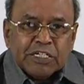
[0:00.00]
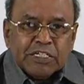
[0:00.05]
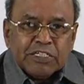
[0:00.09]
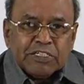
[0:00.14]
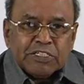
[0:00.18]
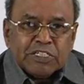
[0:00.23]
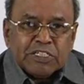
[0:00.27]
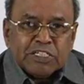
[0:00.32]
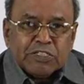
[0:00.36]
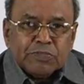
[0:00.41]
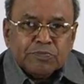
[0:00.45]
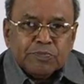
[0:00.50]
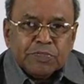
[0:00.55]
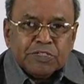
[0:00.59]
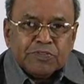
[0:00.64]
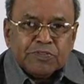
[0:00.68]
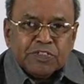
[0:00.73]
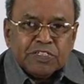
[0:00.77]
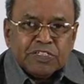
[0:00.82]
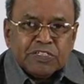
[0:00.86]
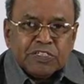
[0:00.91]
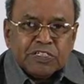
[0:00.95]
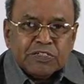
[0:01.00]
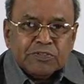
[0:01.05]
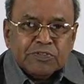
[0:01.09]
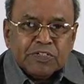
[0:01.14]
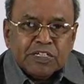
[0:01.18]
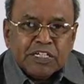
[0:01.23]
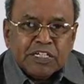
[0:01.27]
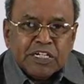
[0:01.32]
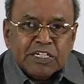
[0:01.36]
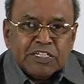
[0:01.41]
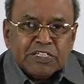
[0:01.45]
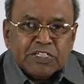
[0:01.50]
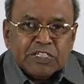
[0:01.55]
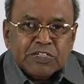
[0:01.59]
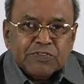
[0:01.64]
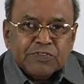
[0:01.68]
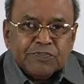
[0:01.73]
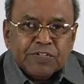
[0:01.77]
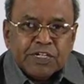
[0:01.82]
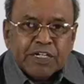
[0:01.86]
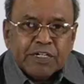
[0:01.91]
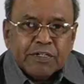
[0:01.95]
distance between C1 and
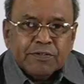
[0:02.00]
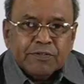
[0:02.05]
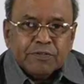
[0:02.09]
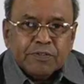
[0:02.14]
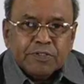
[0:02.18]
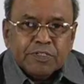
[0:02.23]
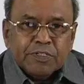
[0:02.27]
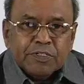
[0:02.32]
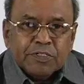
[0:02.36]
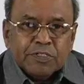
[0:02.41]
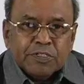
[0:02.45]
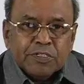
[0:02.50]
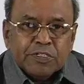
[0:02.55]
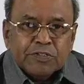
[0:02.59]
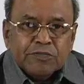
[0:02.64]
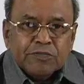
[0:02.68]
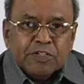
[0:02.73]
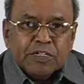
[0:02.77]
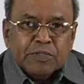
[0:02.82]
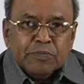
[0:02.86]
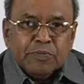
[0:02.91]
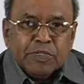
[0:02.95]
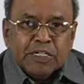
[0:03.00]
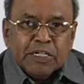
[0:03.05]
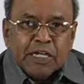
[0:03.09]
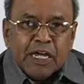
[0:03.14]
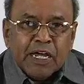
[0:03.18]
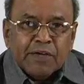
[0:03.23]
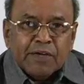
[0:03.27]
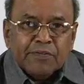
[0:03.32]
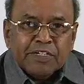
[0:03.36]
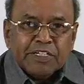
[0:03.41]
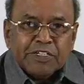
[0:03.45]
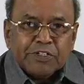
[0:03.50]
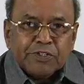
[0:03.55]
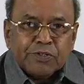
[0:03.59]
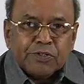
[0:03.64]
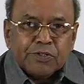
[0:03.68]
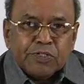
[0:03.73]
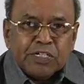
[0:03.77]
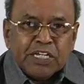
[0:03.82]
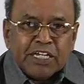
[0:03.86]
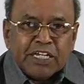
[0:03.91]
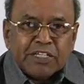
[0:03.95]
C5 will be having
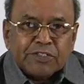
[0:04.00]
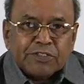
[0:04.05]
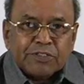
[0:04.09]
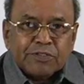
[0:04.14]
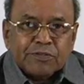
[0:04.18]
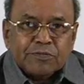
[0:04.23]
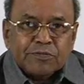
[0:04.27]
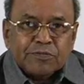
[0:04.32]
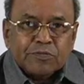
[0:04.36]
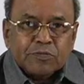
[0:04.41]
true length.